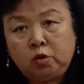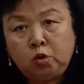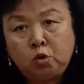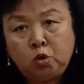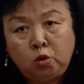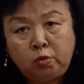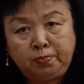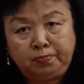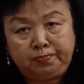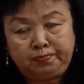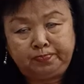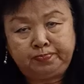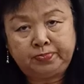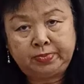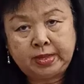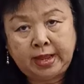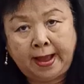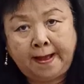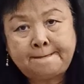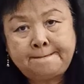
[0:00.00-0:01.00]
Group.
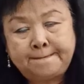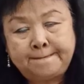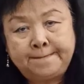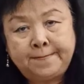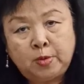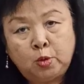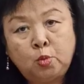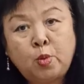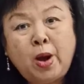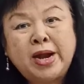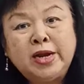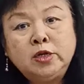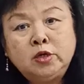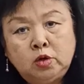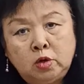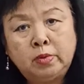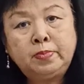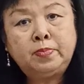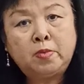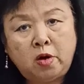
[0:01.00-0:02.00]
One
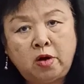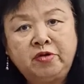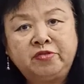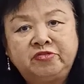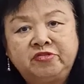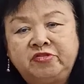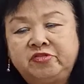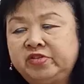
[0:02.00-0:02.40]
group of.